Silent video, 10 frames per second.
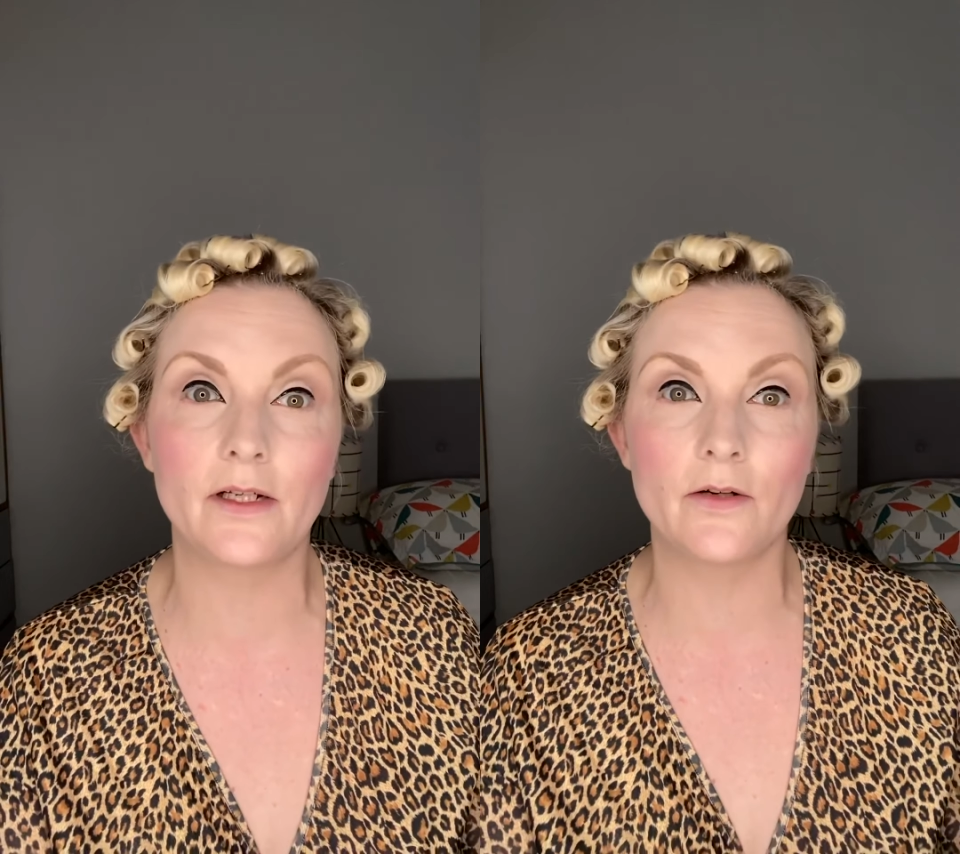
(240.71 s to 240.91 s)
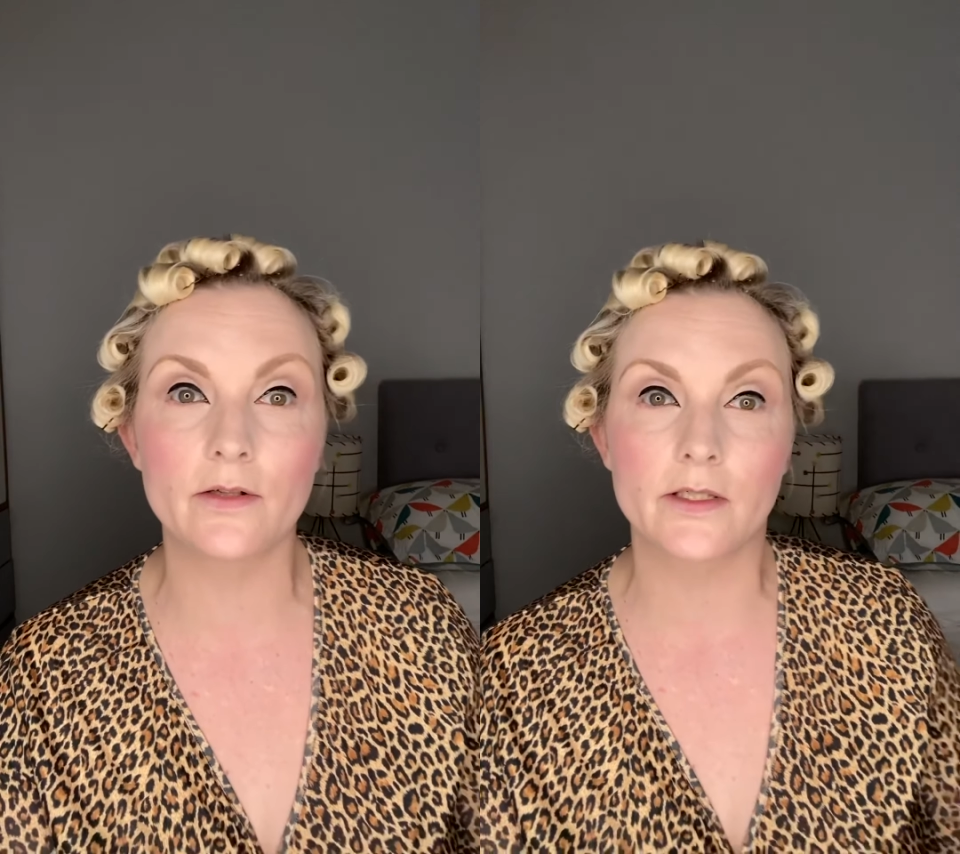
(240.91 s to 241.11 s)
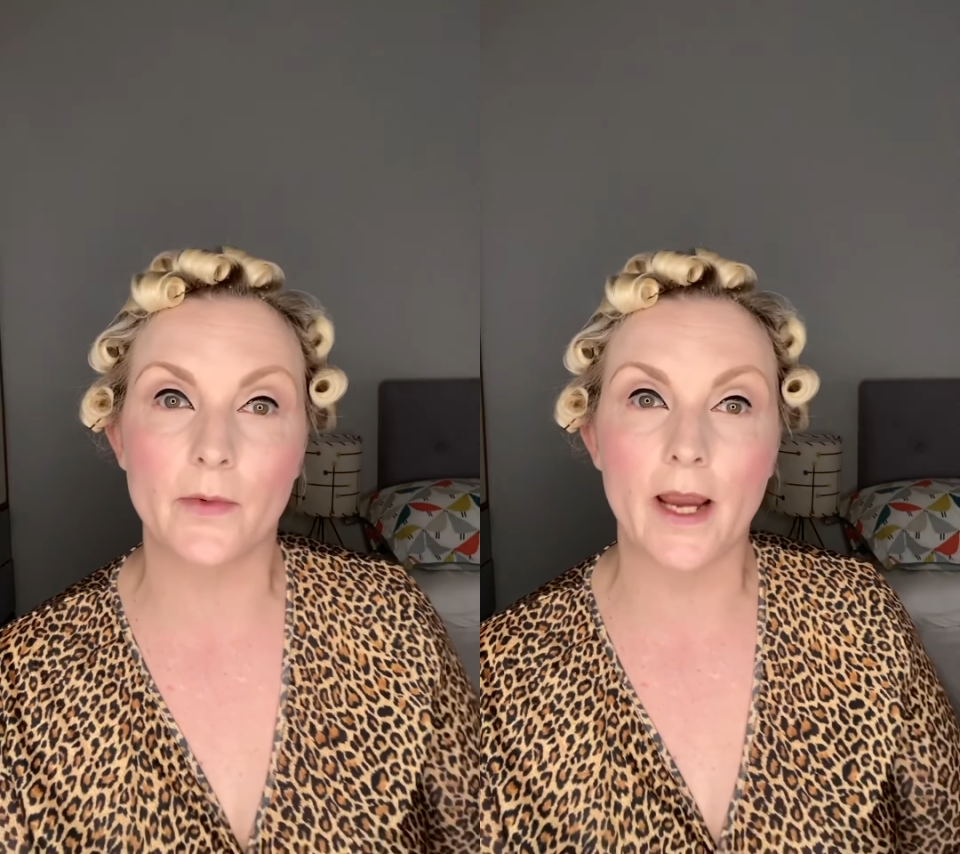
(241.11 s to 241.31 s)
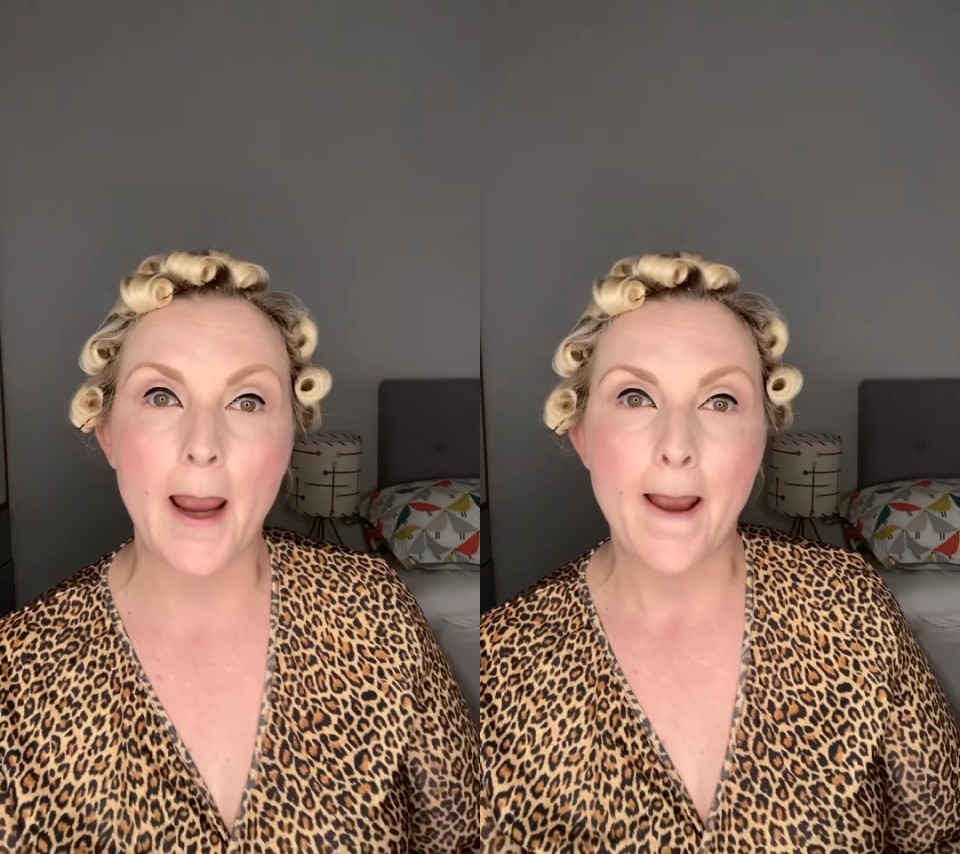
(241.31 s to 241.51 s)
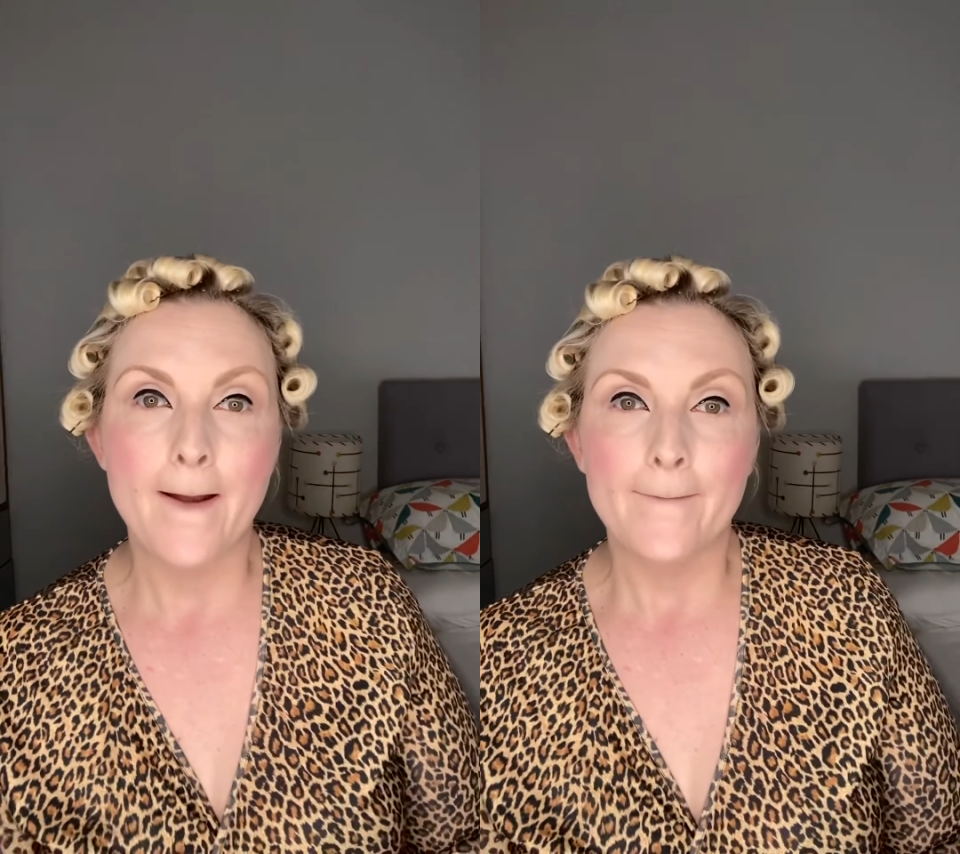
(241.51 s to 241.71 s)
noticeably,
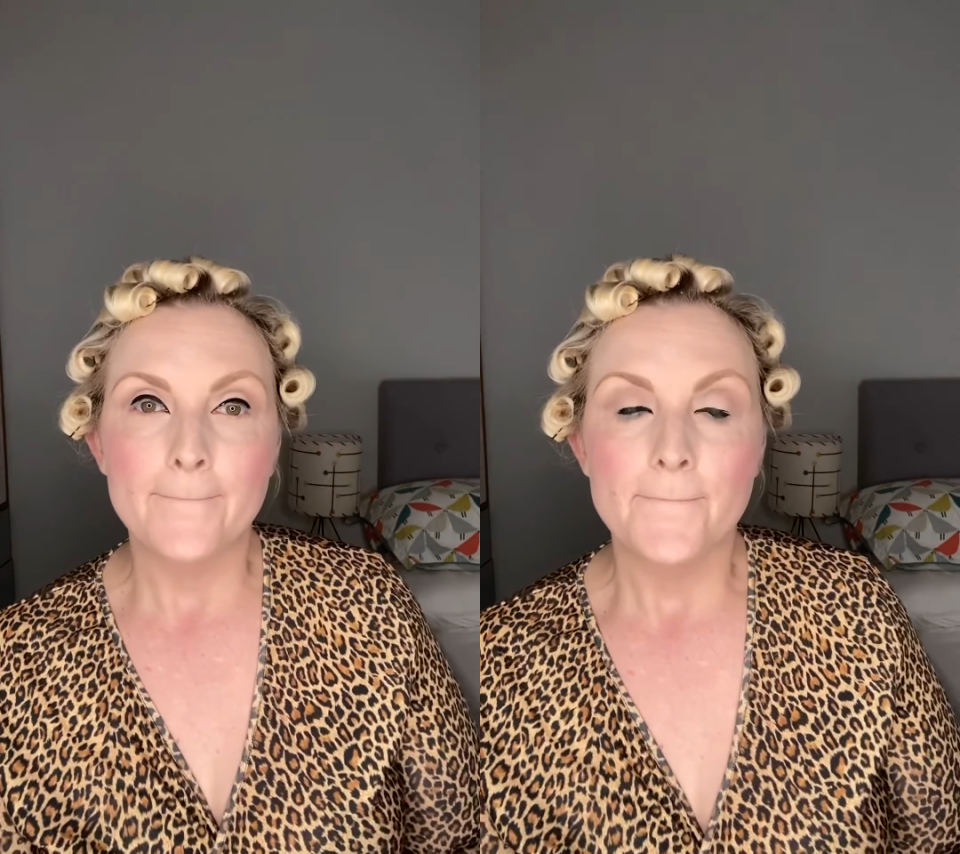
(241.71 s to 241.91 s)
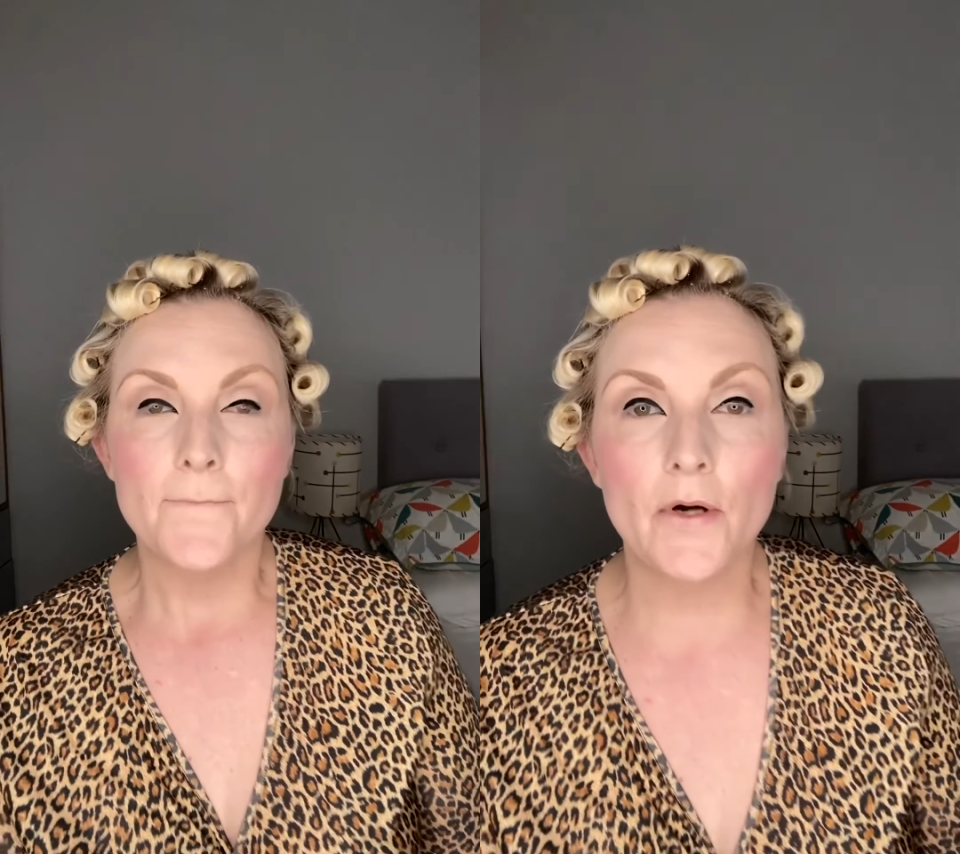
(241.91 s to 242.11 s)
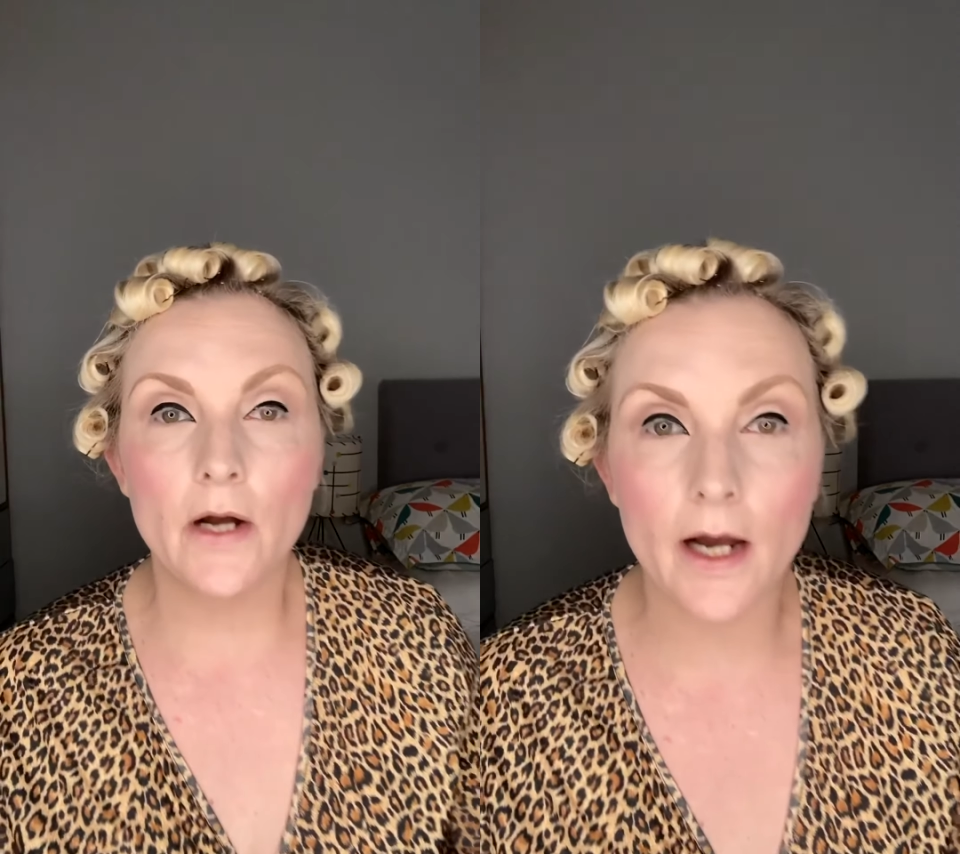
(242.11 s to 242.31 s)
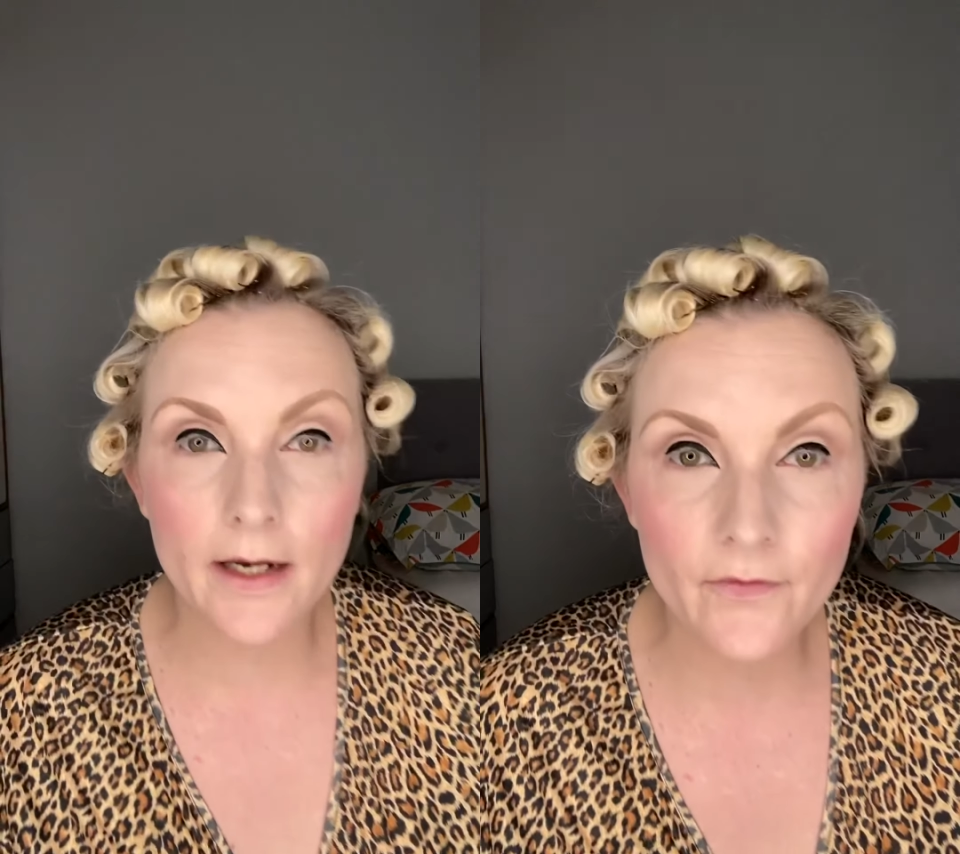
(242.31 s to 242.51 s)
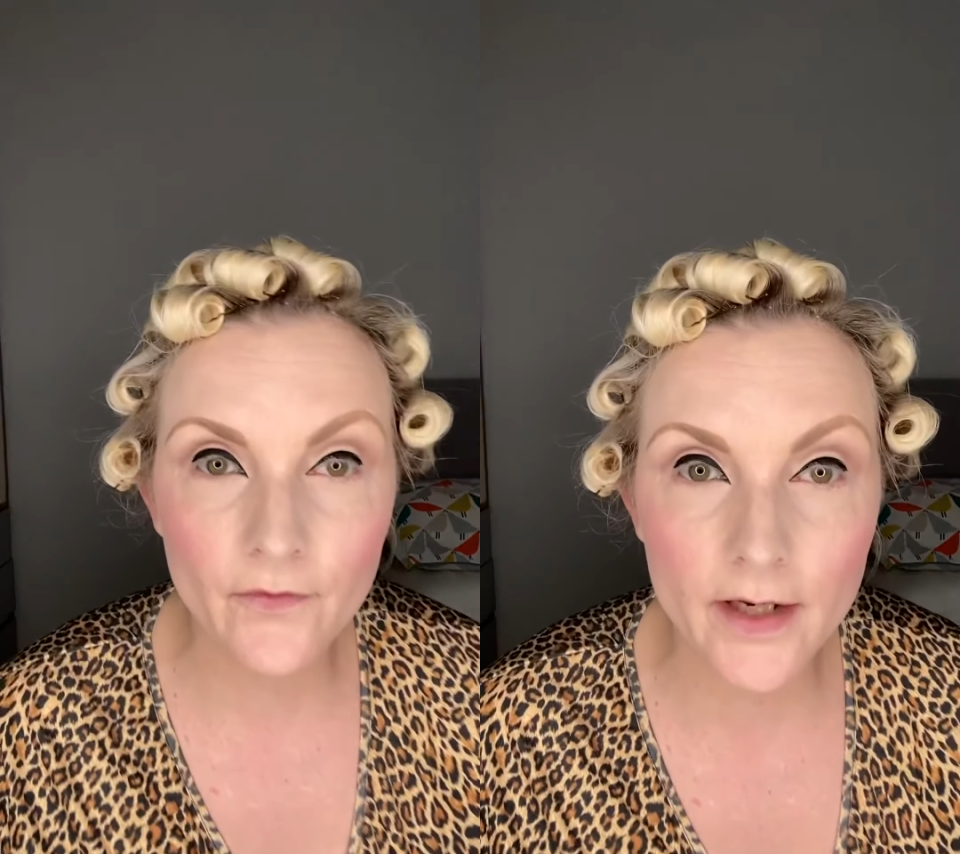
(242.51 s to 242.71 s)
but
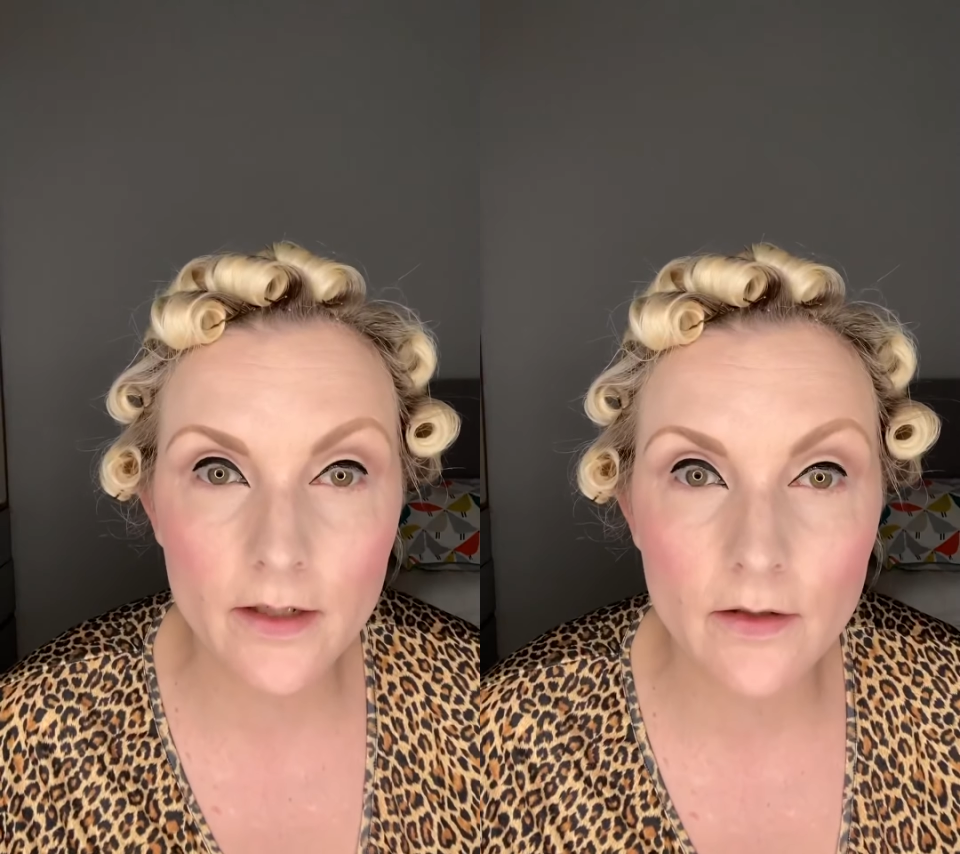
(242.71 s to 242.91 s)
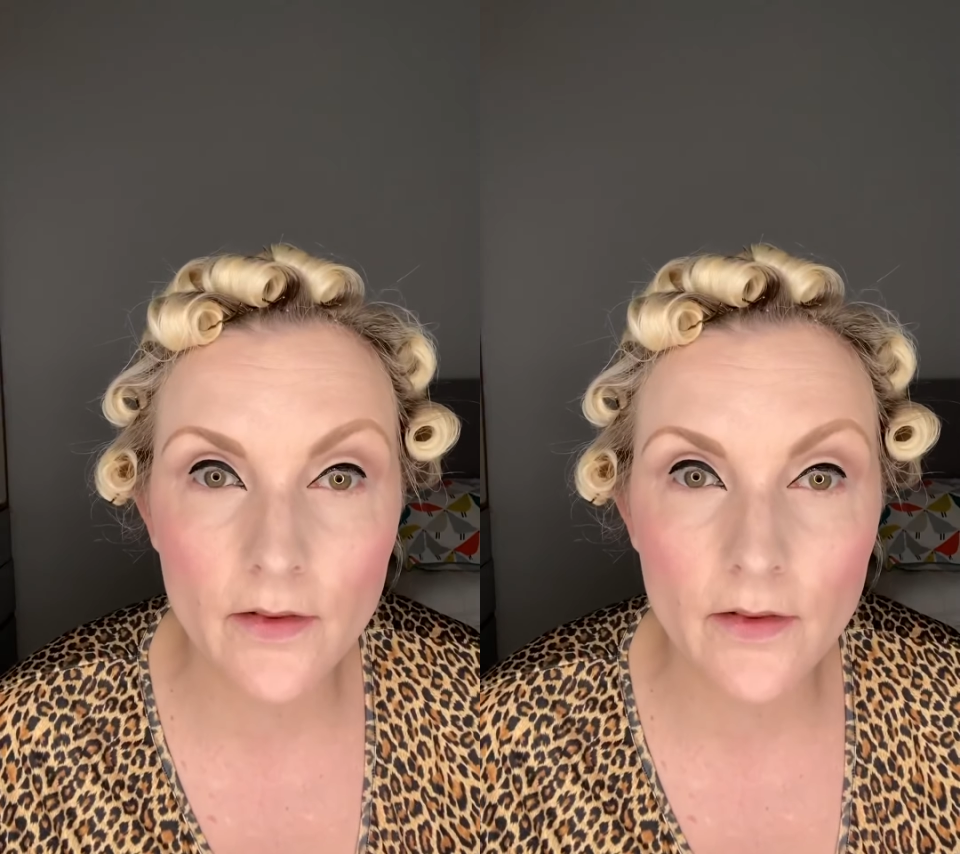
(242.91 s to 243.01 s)
I feel